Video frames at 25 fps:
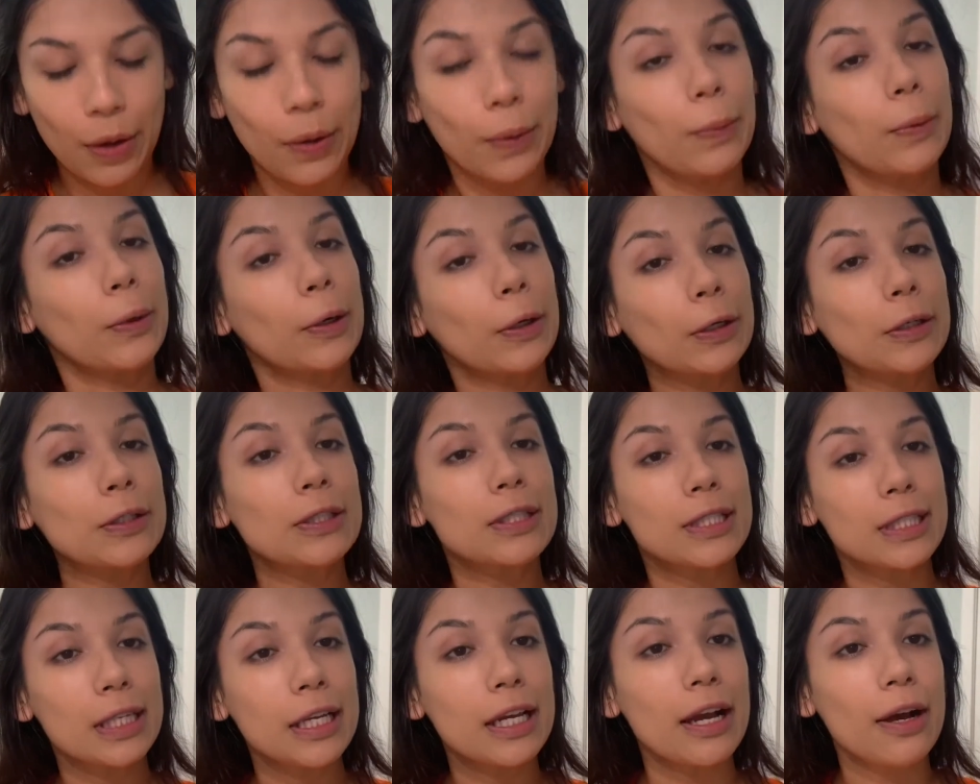we're gonna
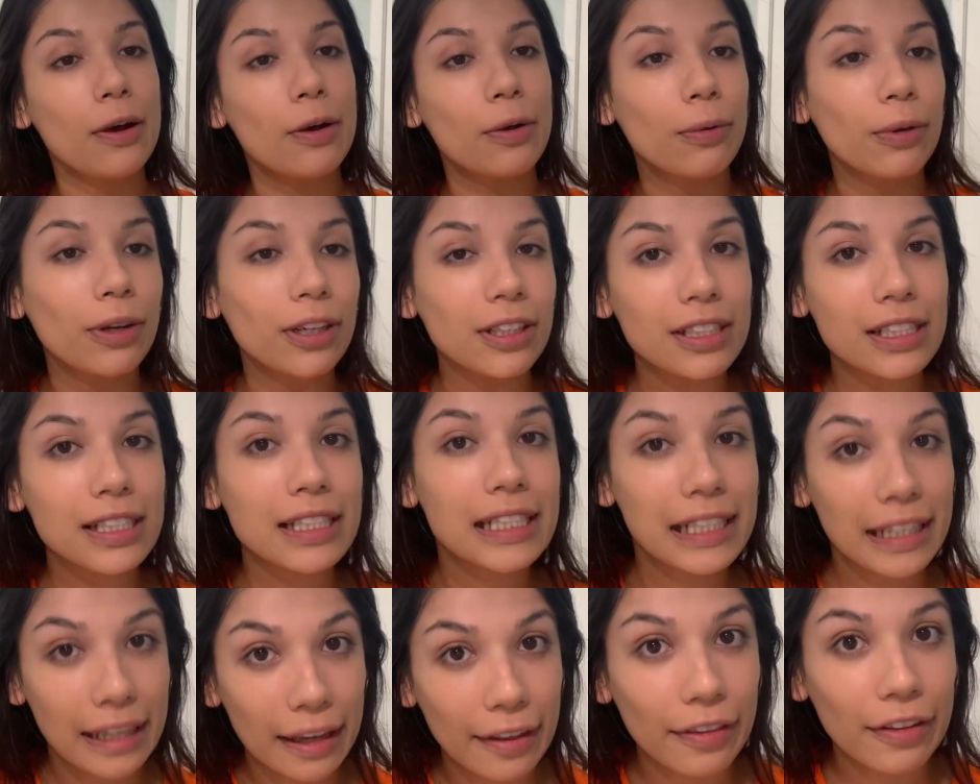see how it works
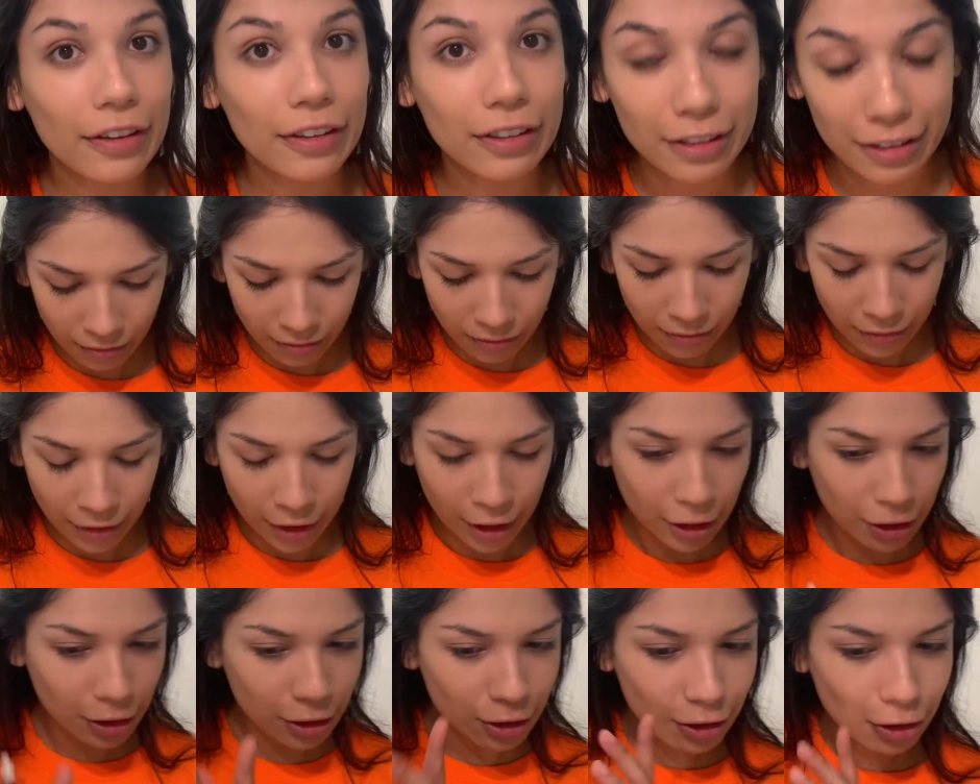together.
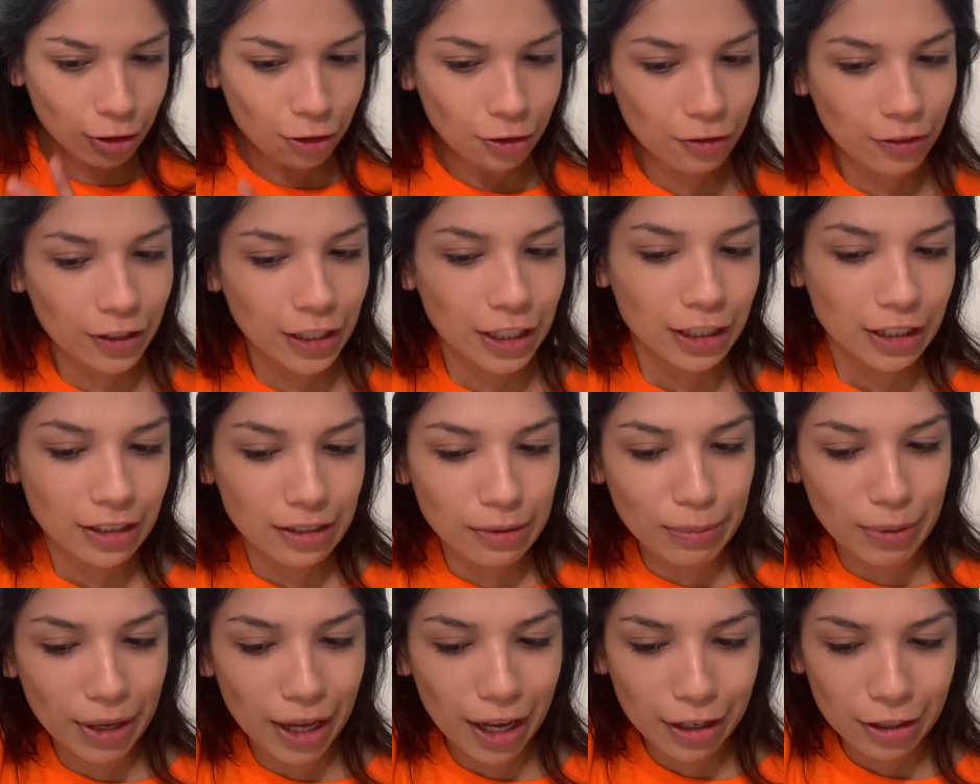That's such fancy
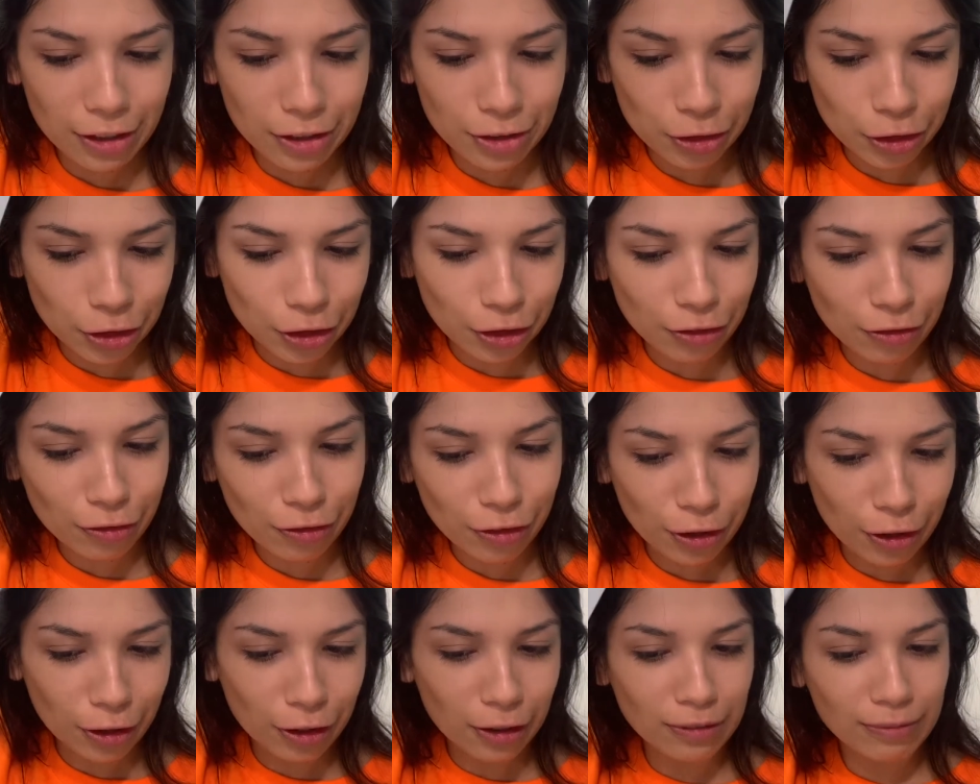packaging
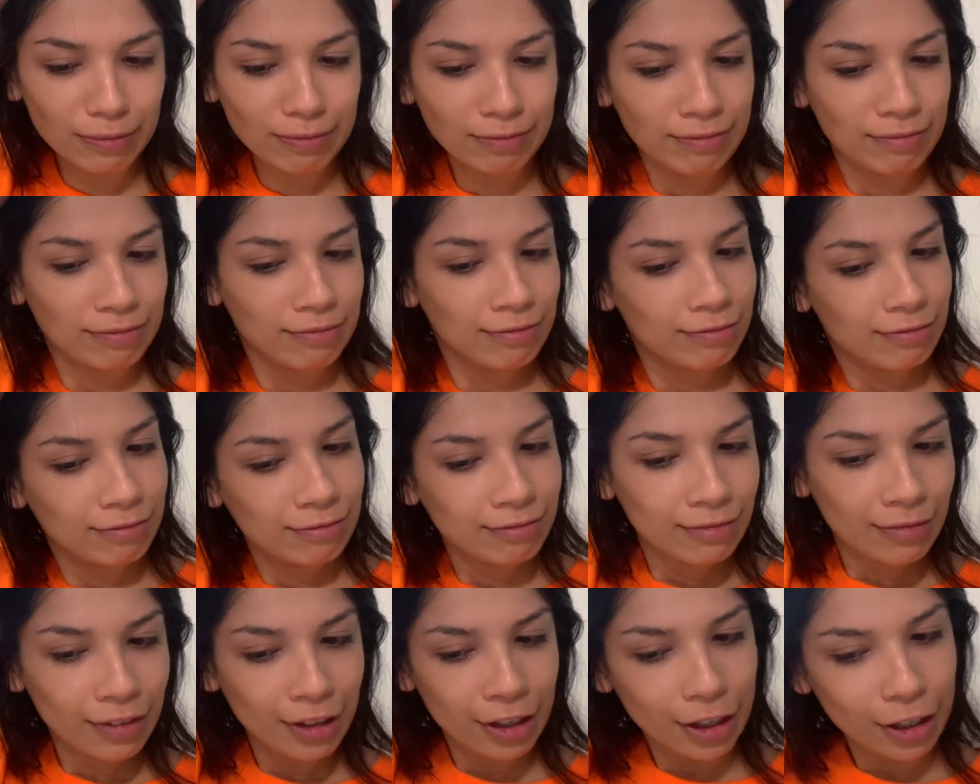for
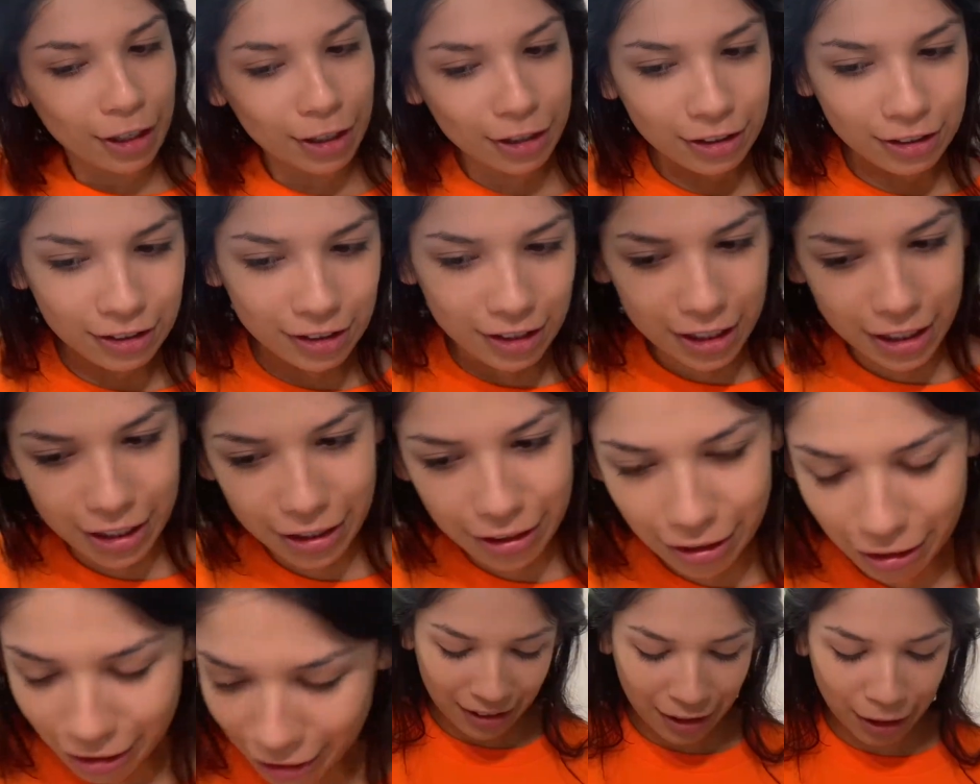a
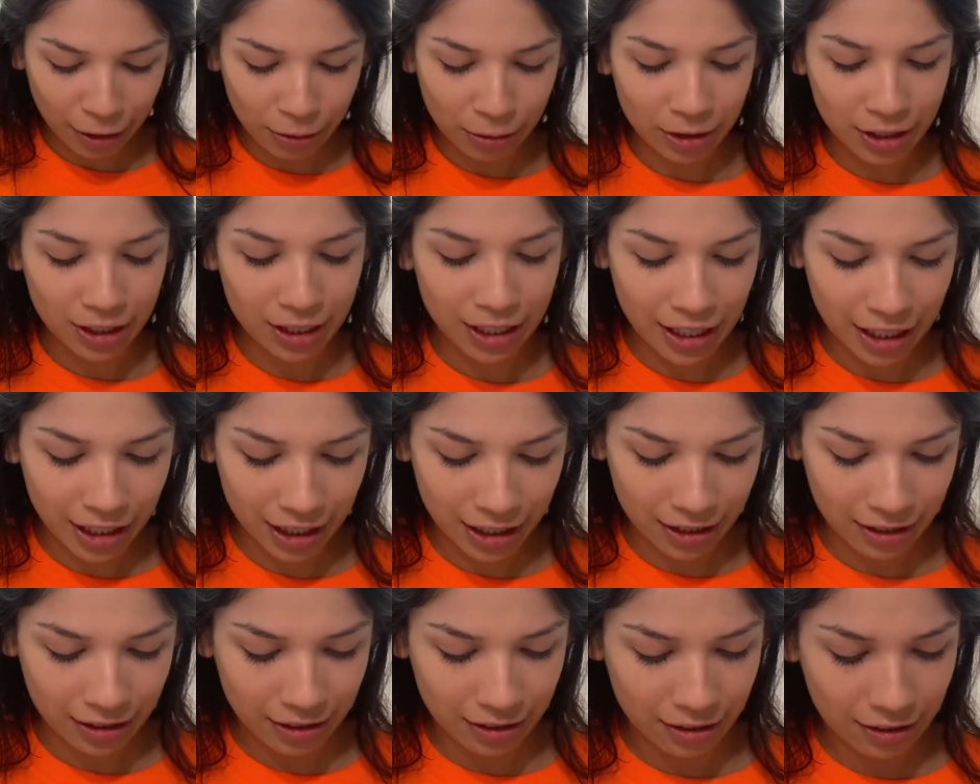concealer. That was
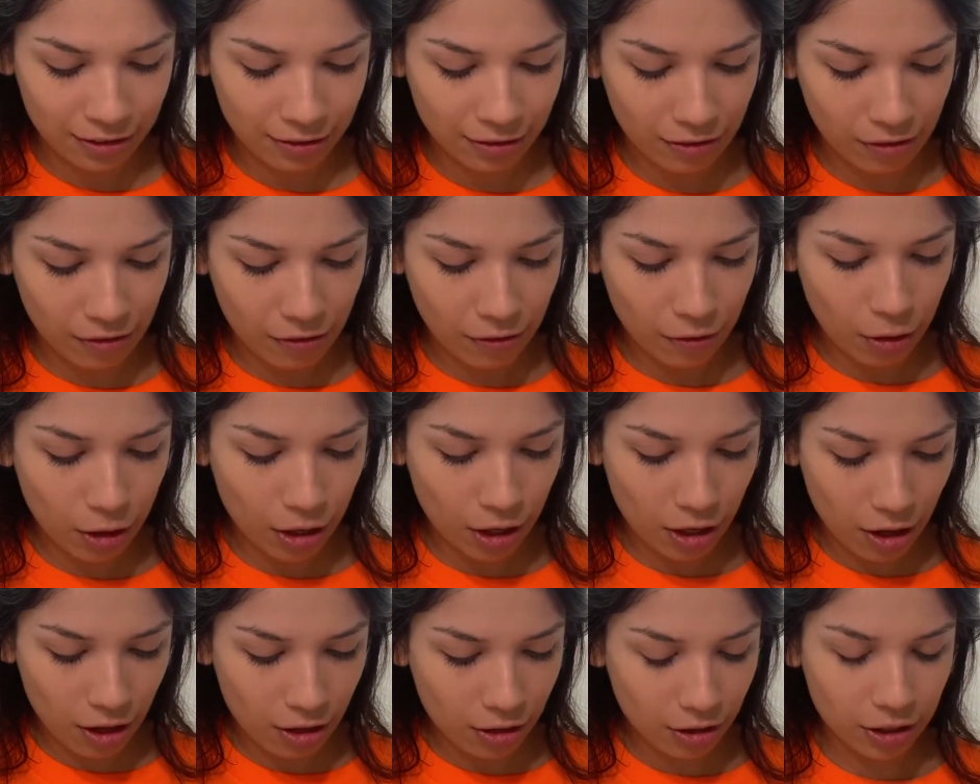like
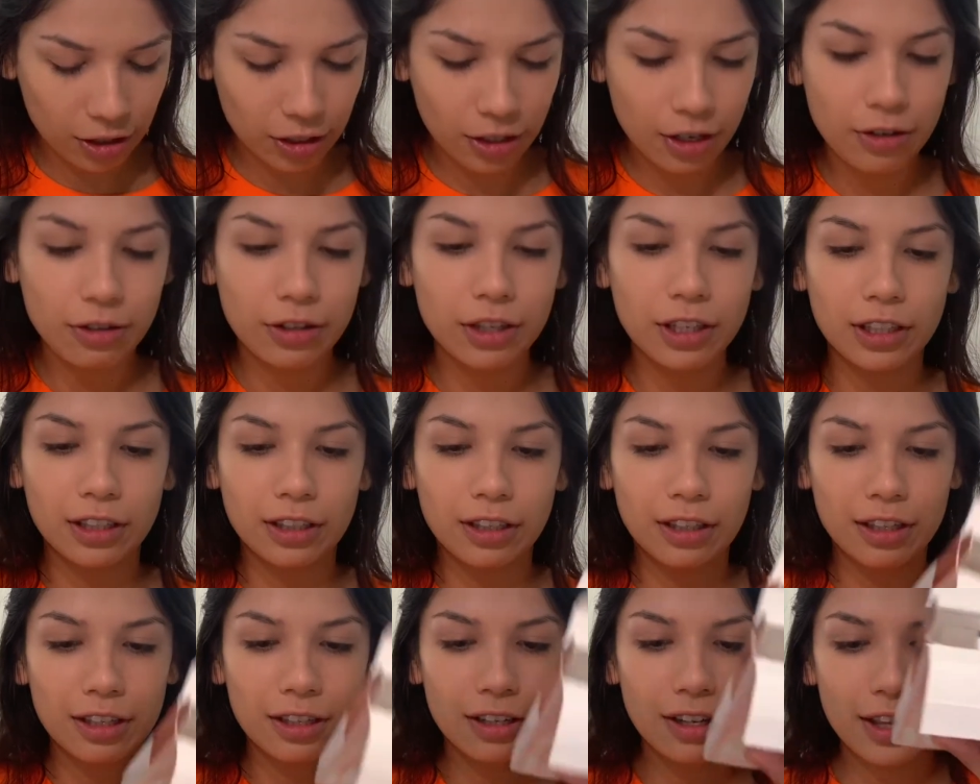$4. Oh good, look at